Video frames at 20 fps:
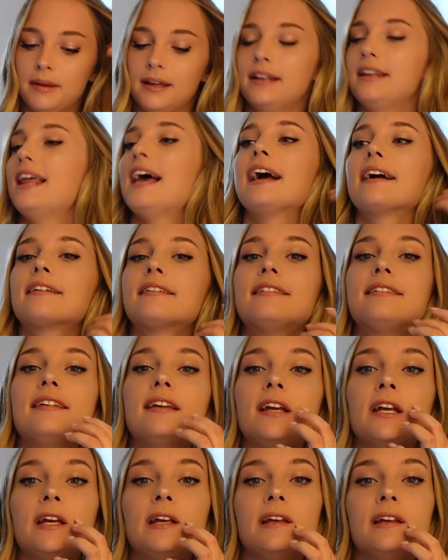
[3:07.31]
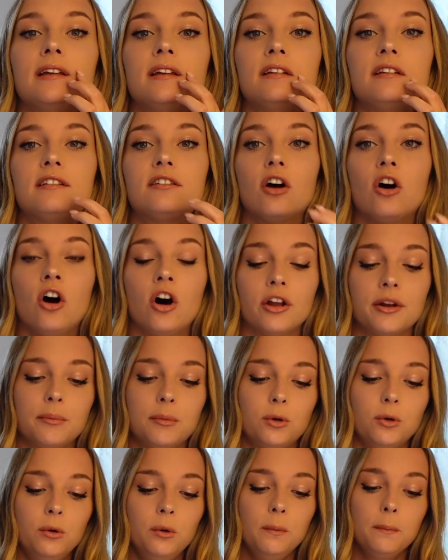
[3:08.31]
Next is
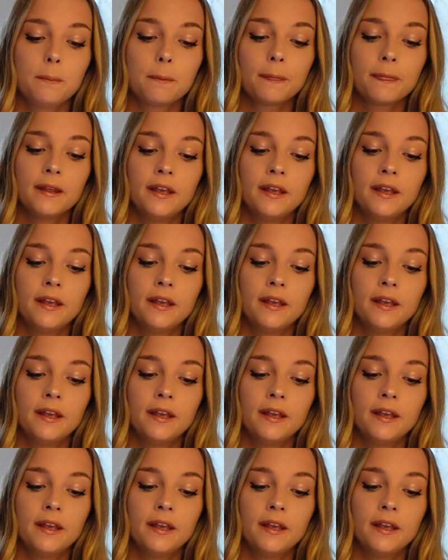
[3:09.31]
Audible.